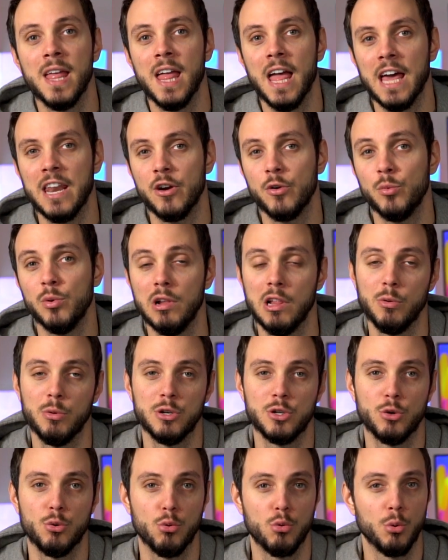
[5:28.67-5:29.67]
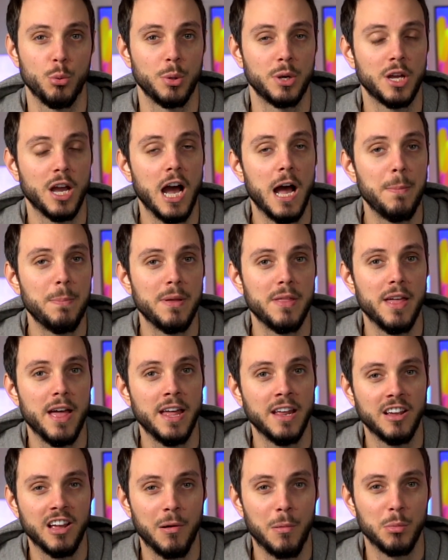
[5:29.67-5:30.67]
and I really wish Google would copy that
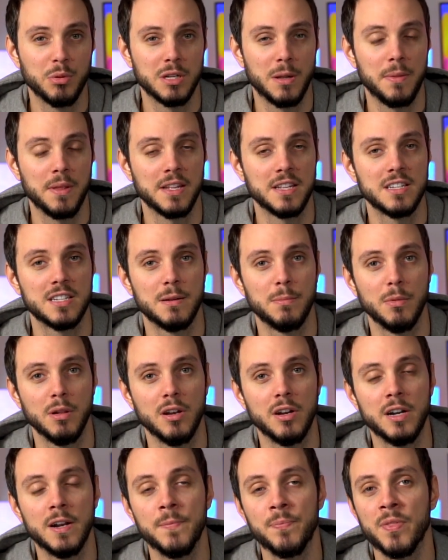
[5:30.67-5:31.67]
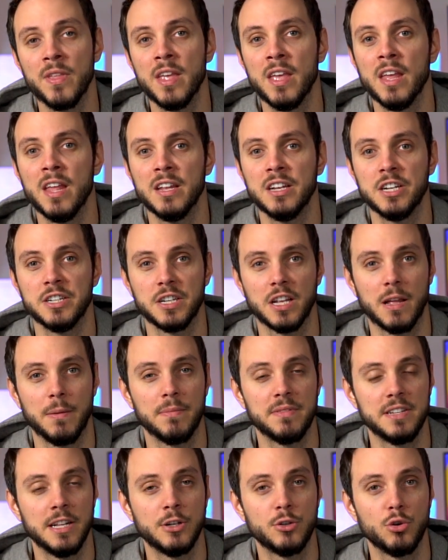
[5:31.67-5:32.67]
and come up with something similar. Just like a
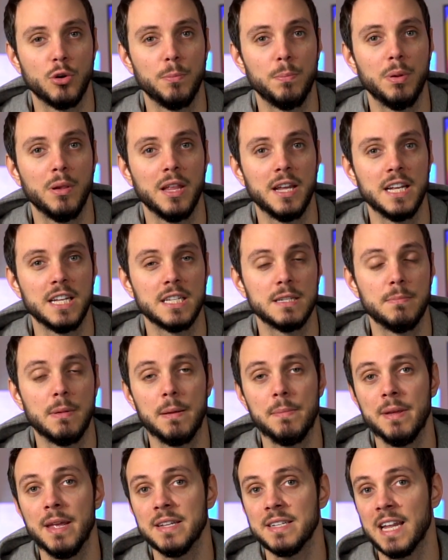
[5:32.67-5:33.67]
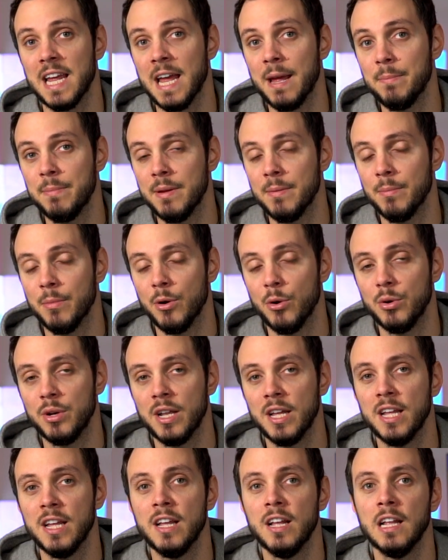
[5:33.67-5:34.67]
central place, maybe as ambient mode,
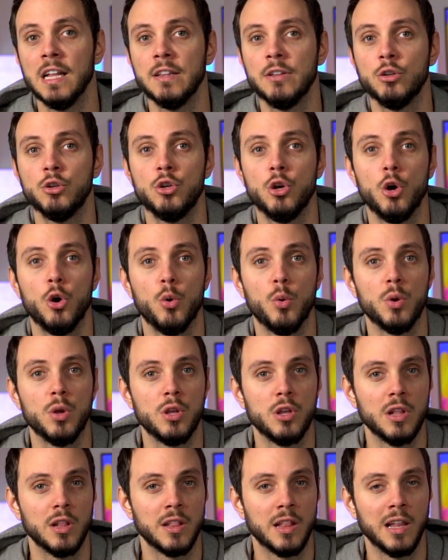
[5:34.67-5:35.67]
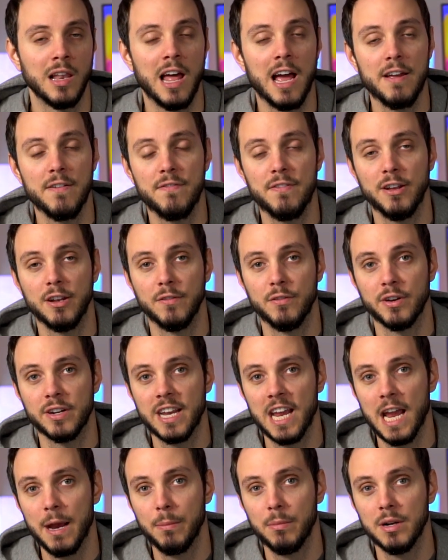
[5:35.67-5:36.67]
to show the live feed of your
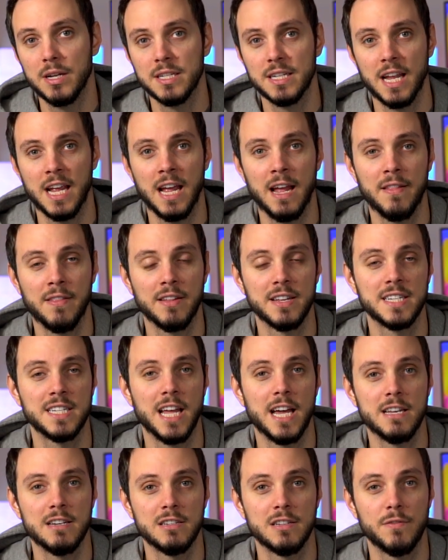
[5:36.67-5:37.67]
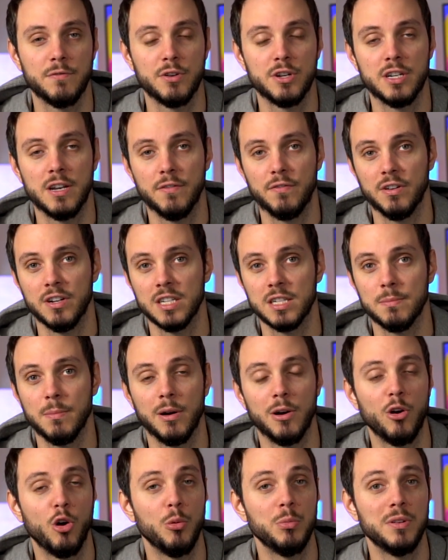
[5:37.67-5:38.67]
cameras and the status of your different
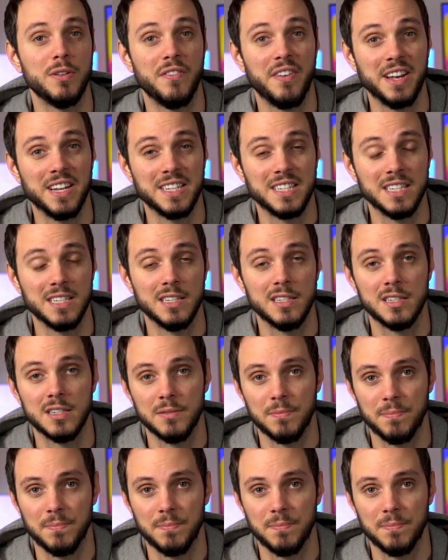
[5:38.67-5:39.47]
smart home devices.